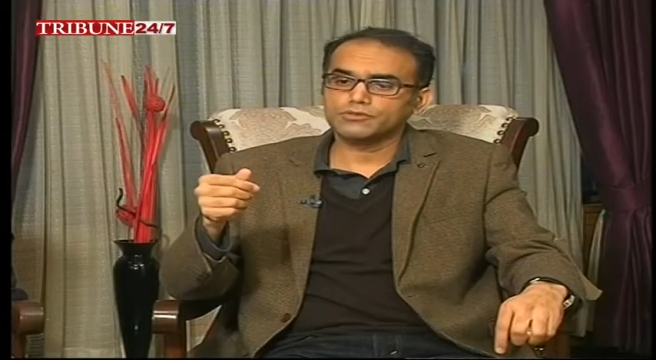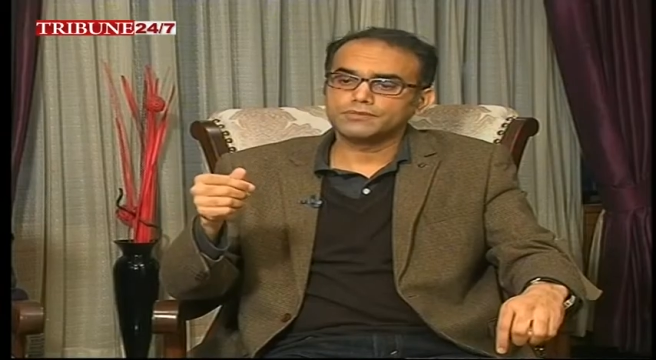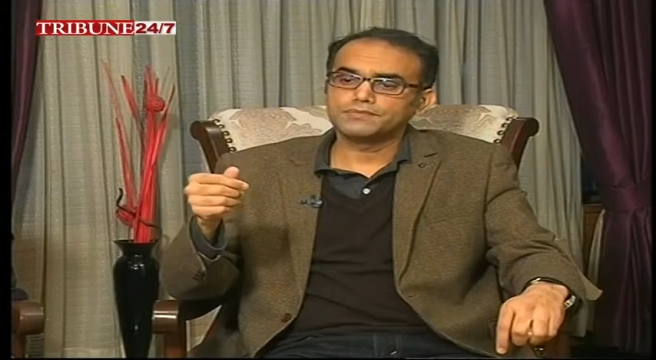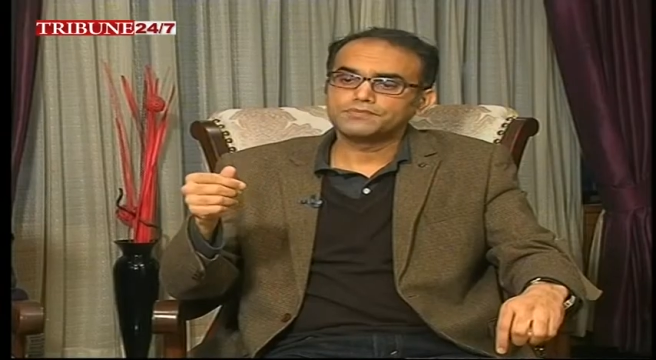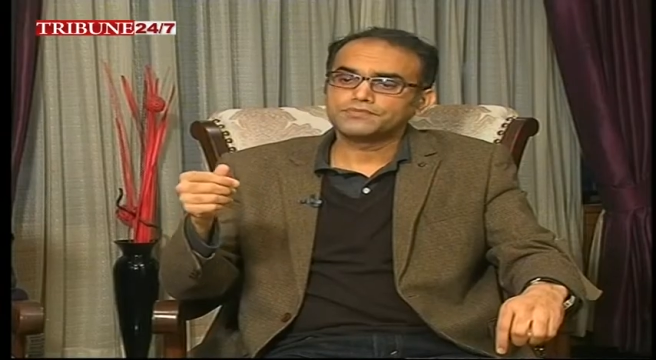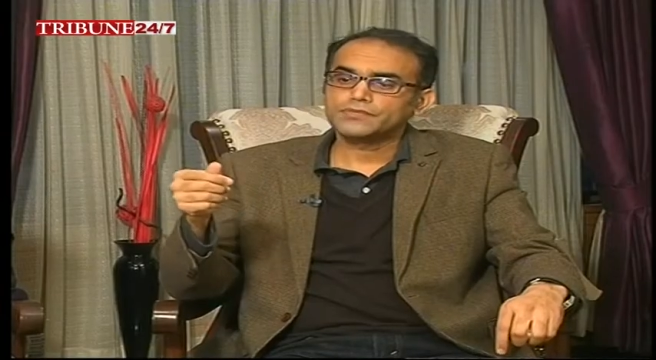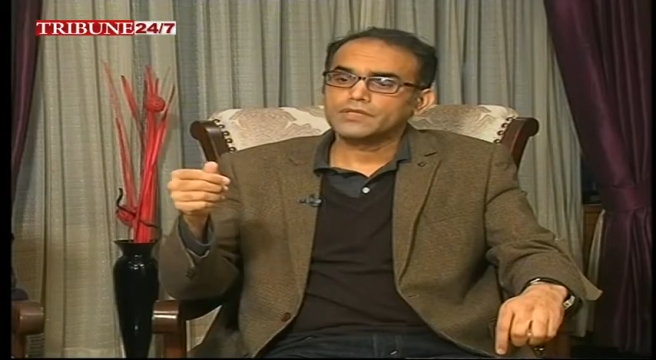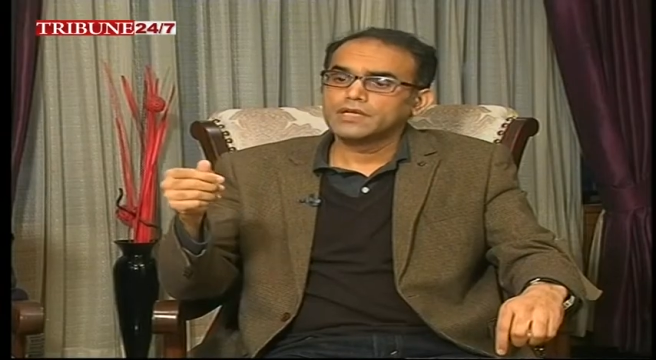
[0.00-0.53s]

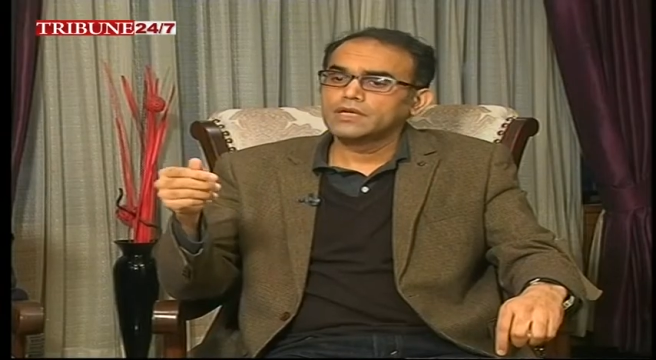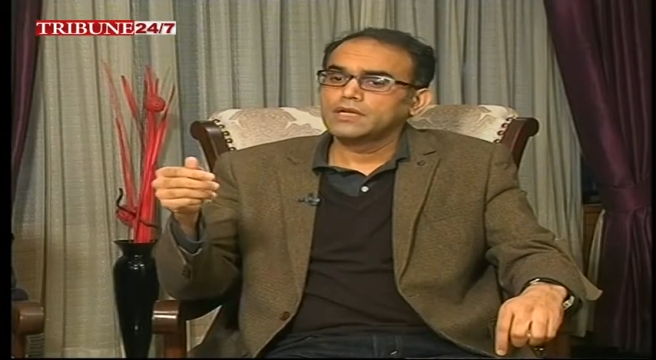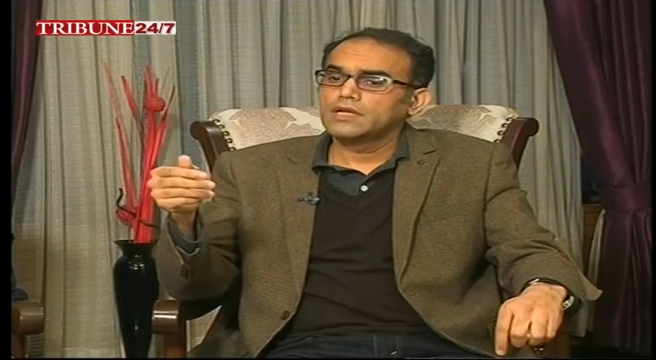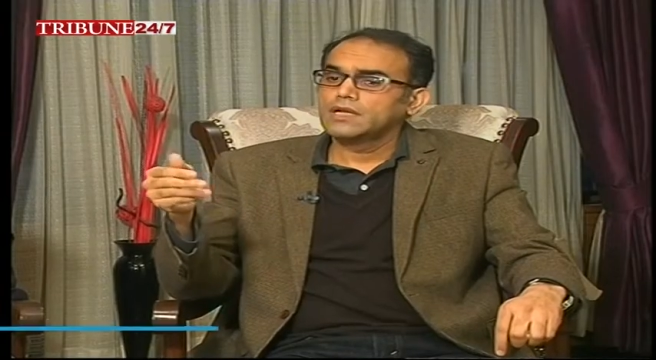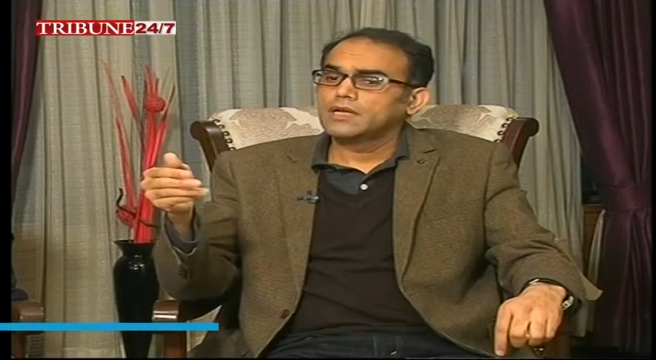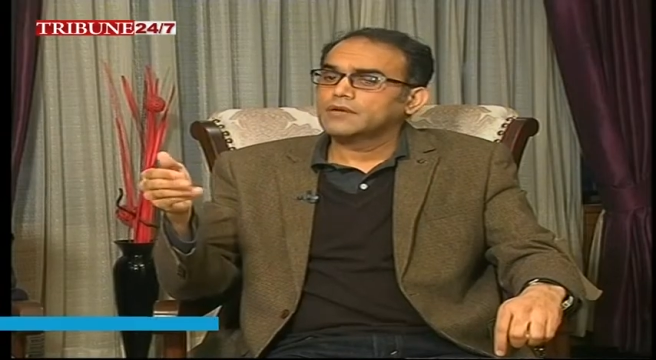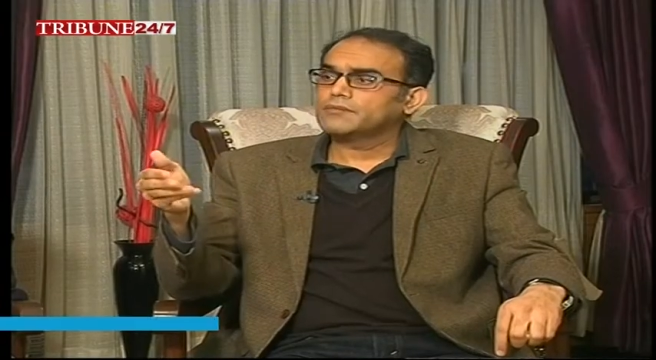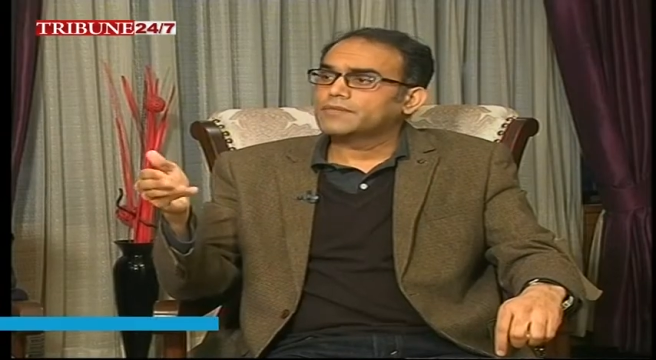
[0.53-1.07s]
also.
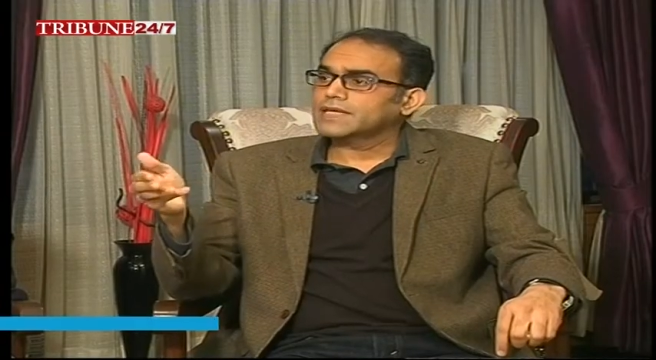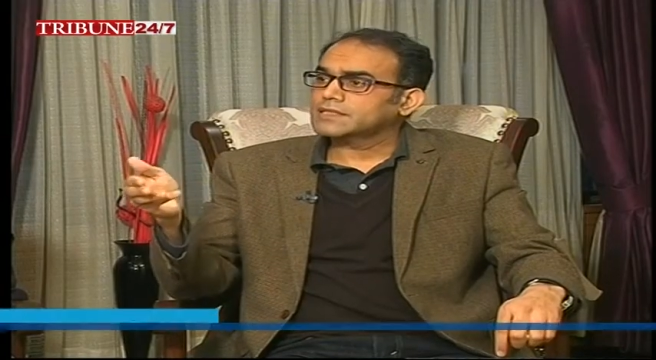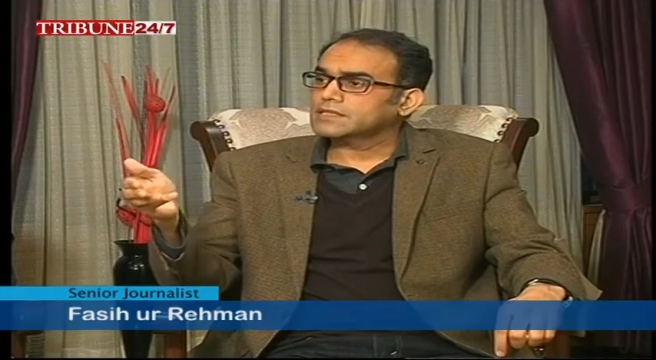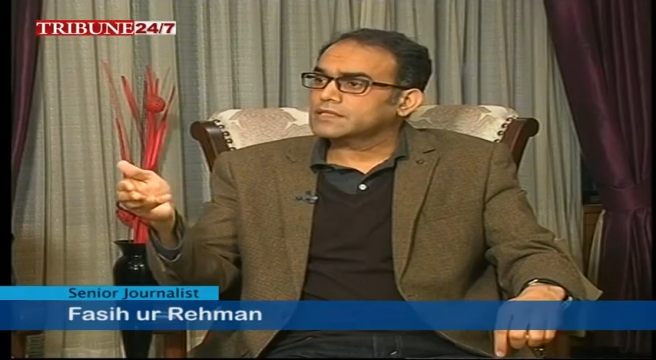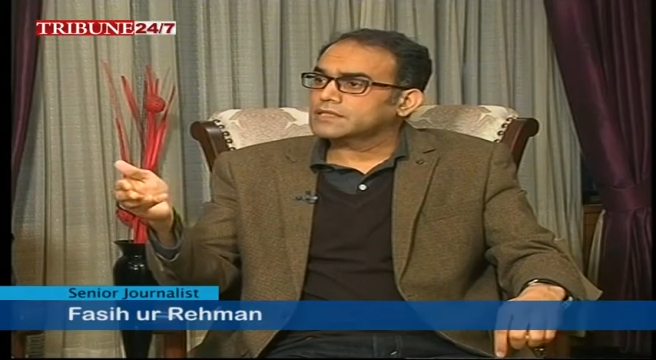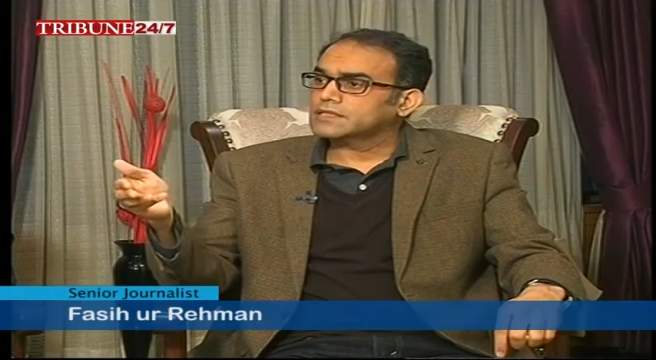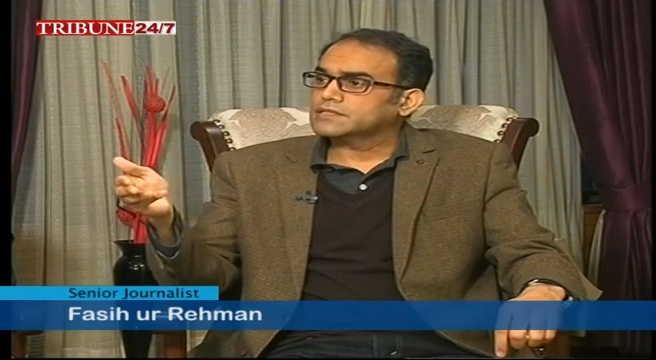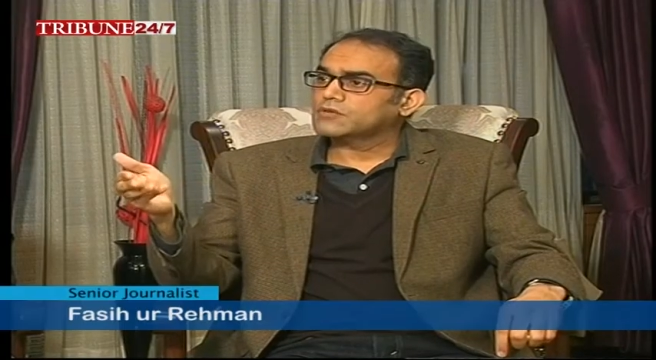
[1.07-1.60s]

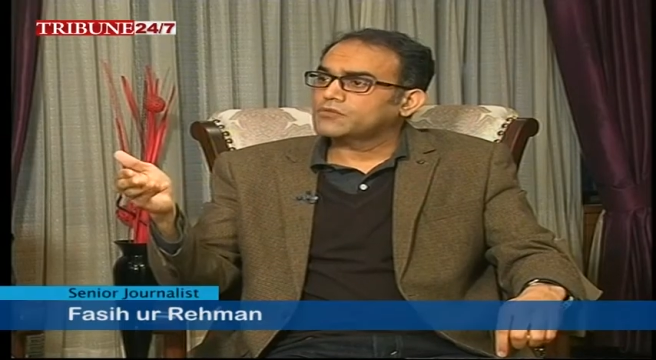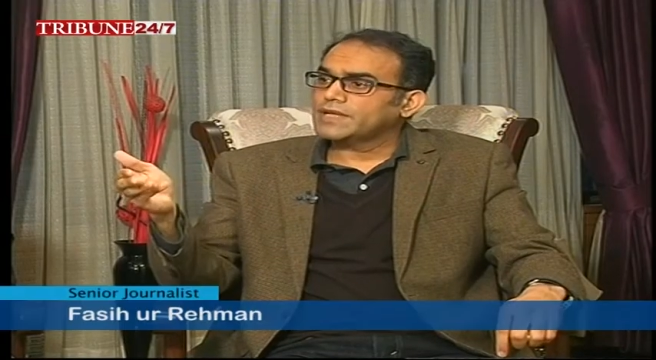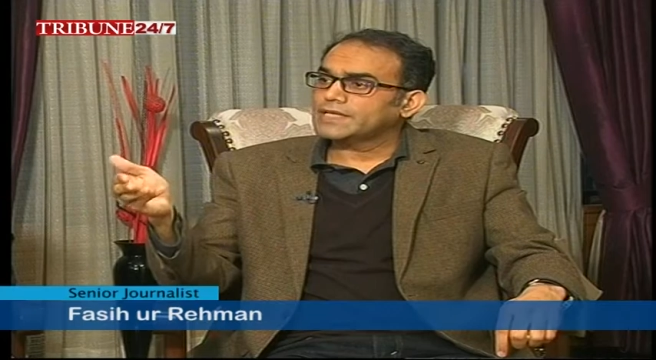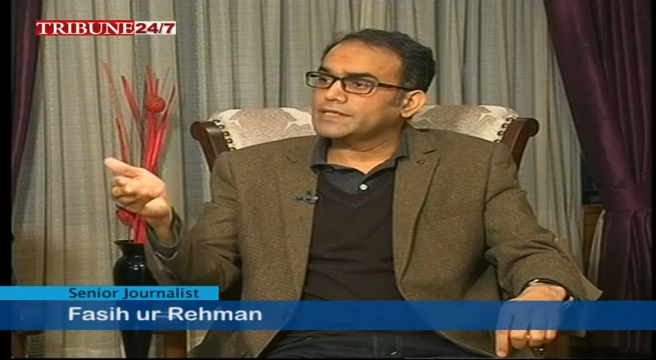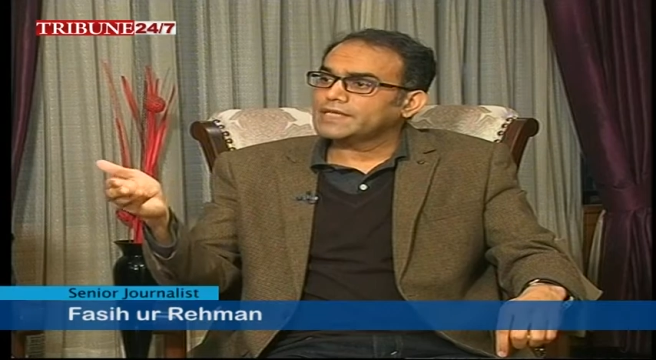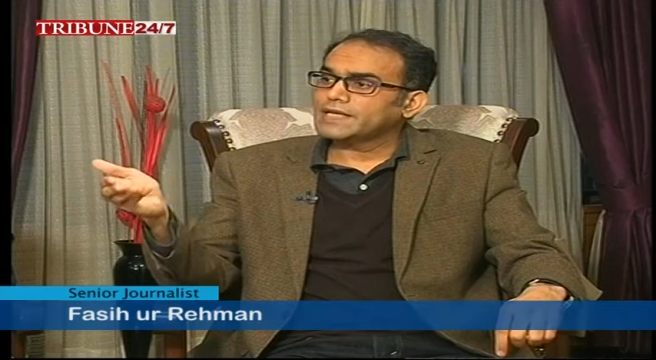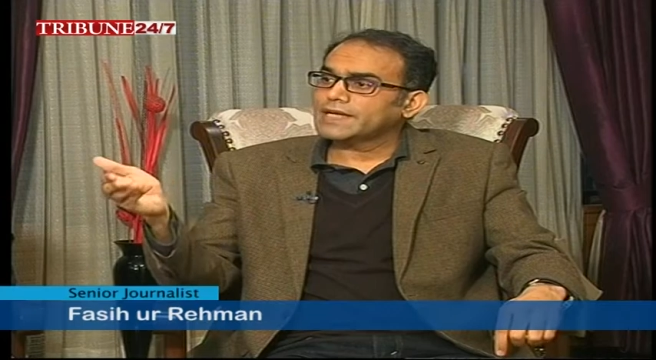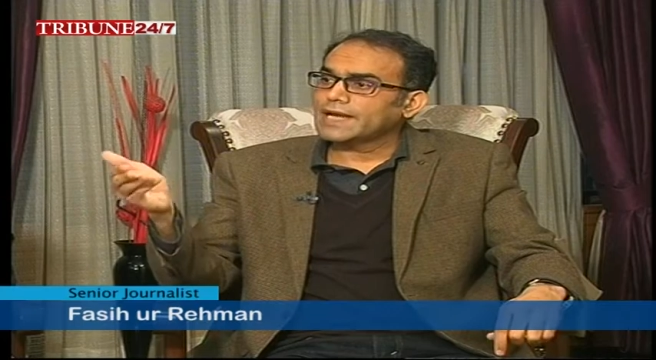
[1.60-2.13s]
But the
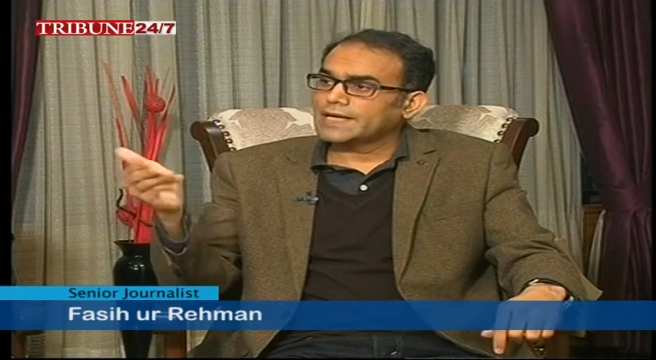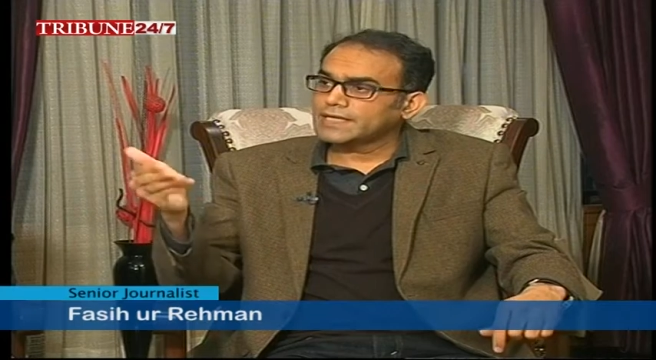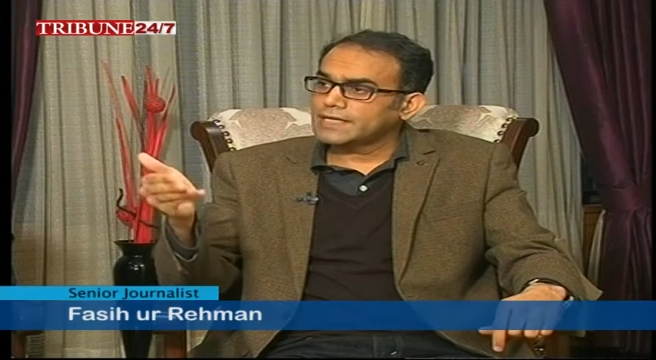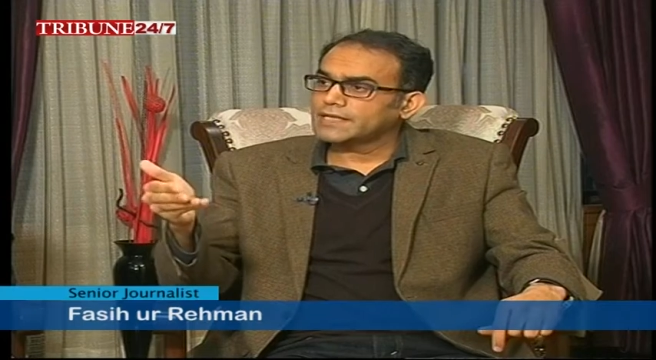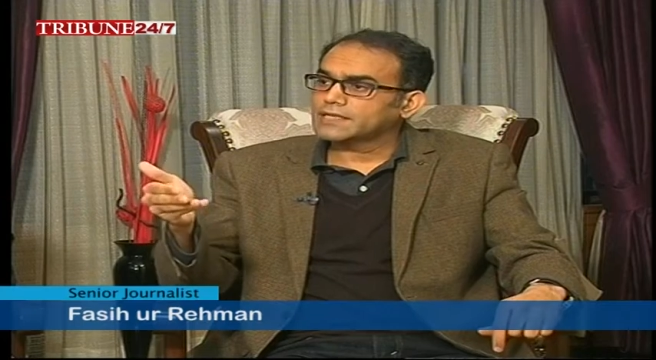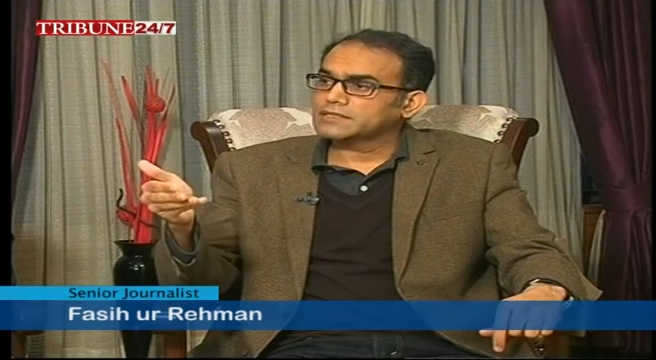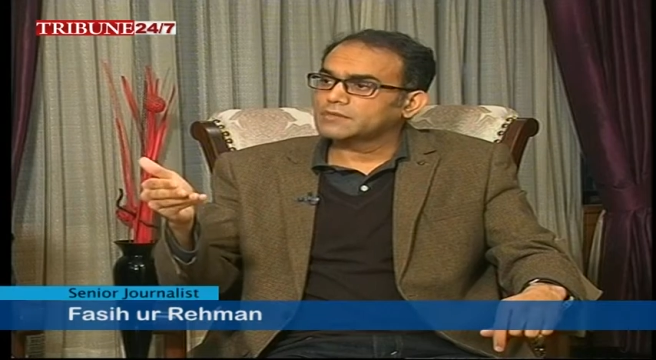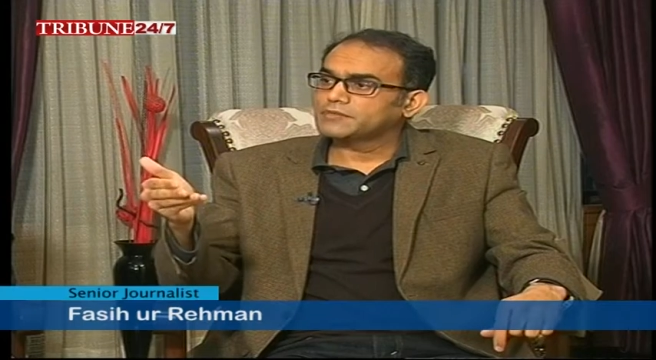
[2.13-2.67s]
way they are handling,